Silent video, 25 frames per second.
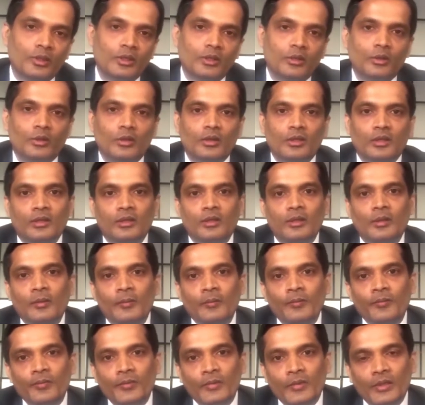or a
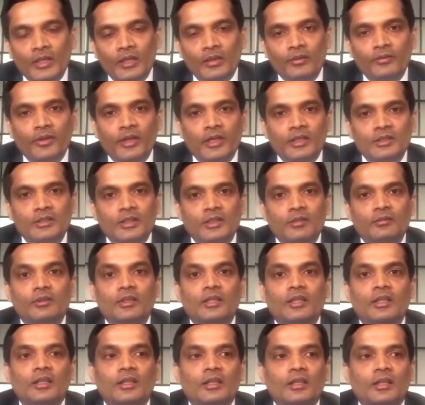
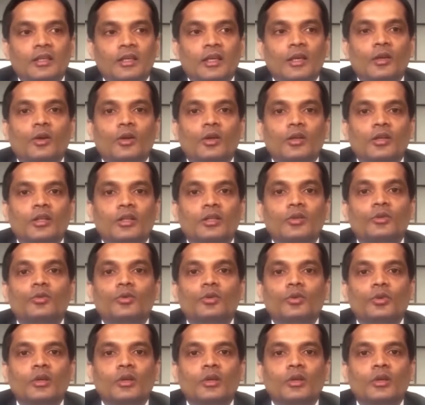spondylolisthesis wherein